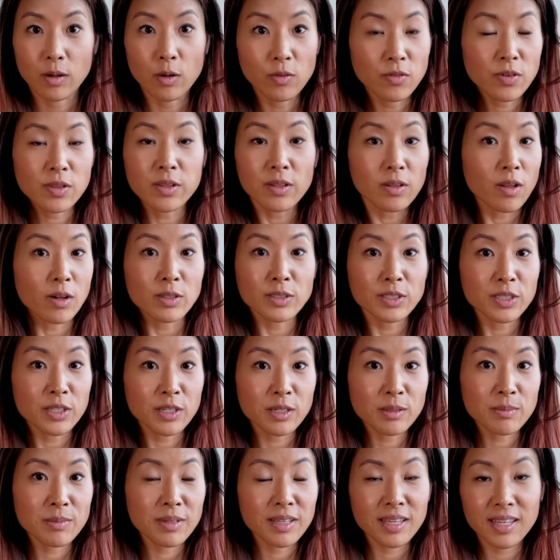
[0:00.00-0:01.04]
Over the long
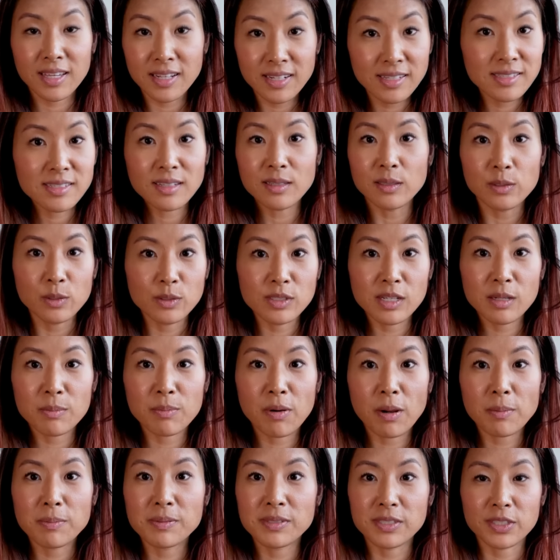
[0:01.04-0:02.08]
term, it is a losing
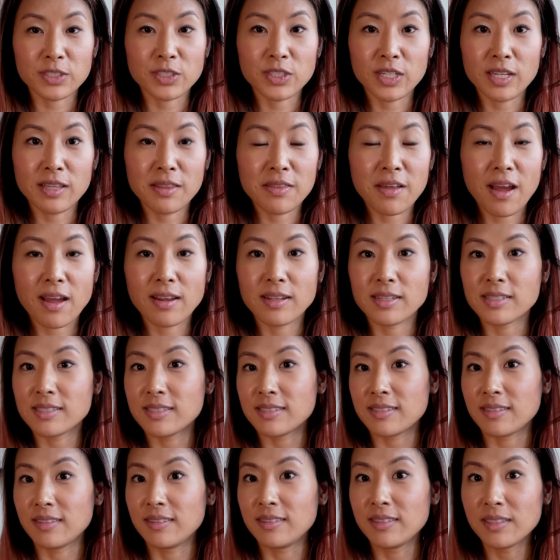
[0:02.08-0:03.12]
proposition that
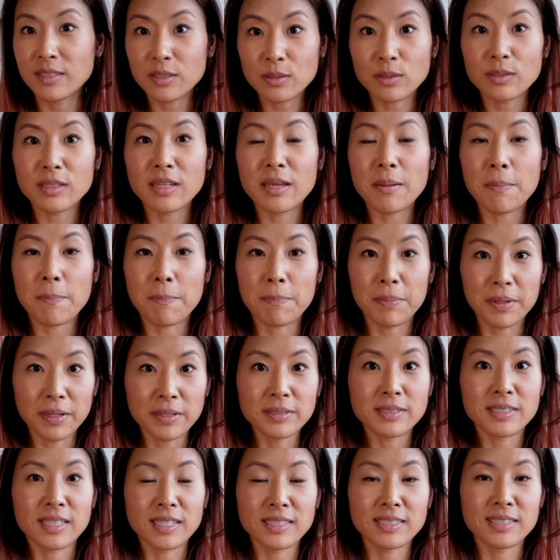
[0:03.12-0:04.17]
is literally
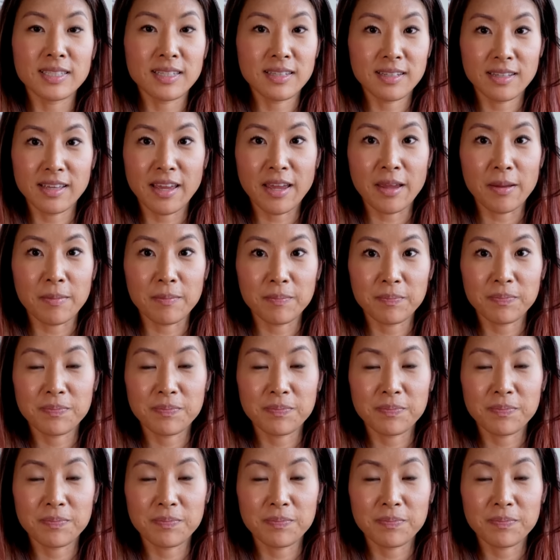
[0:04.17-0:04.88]
built into the game.